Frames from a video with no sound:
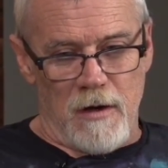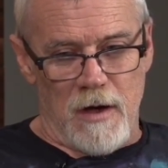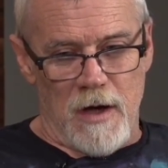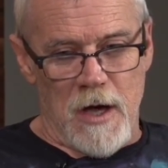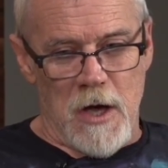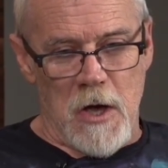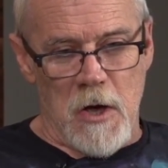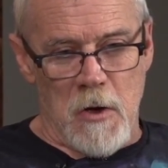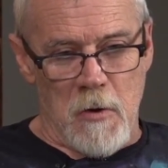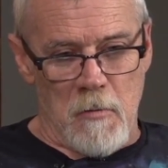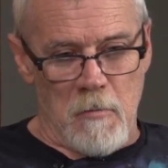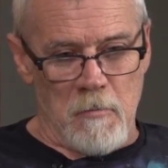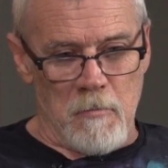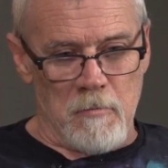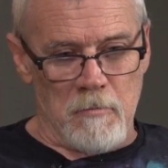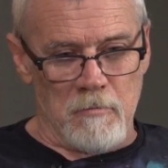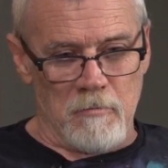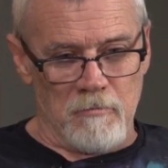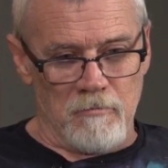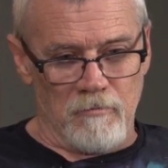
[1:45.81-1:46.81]

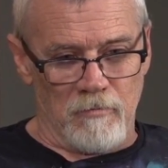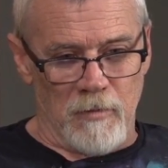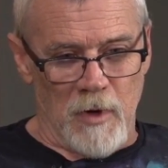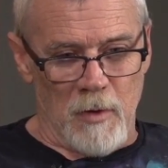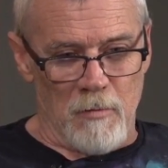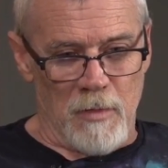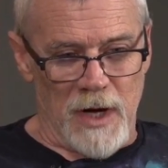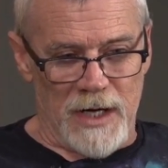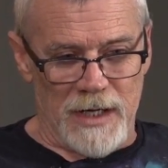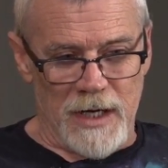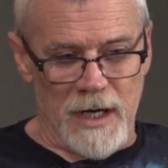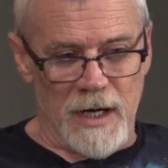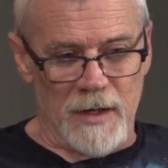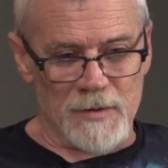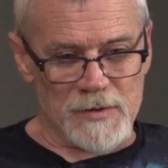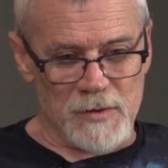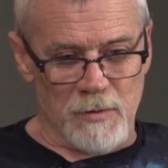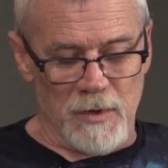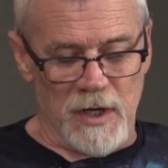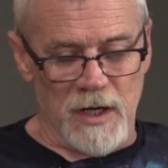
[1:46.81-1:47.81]
My dad
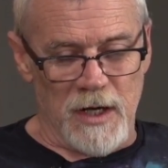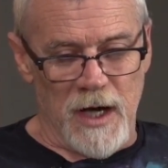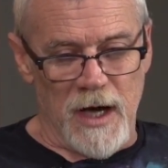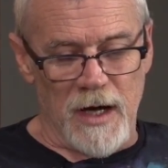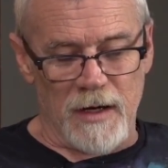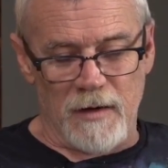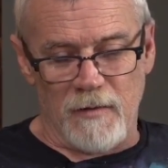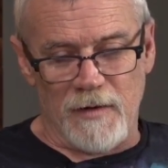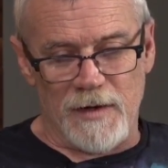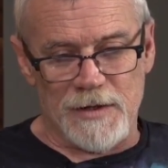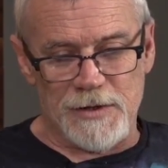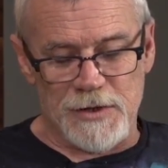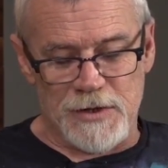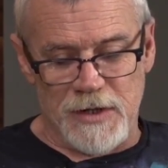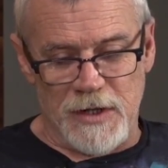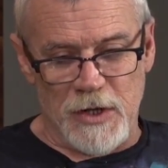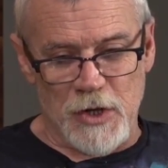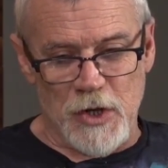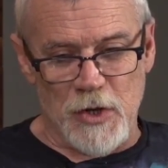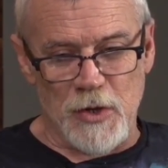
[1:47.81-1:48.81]
was a mechanical
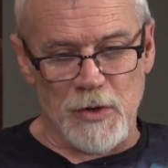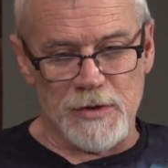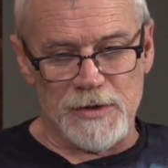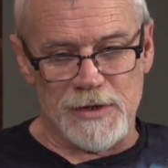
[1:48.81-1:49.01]
engineer,